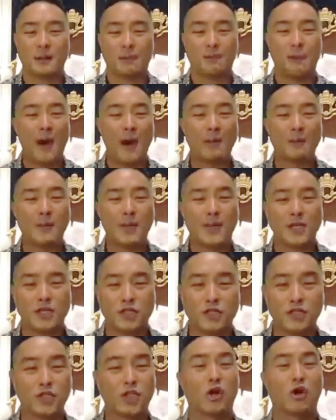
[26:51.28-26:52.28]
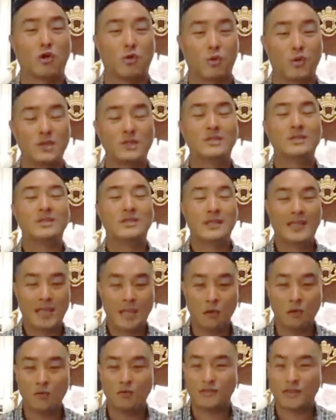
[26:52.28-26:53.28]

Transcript: he put on a public show.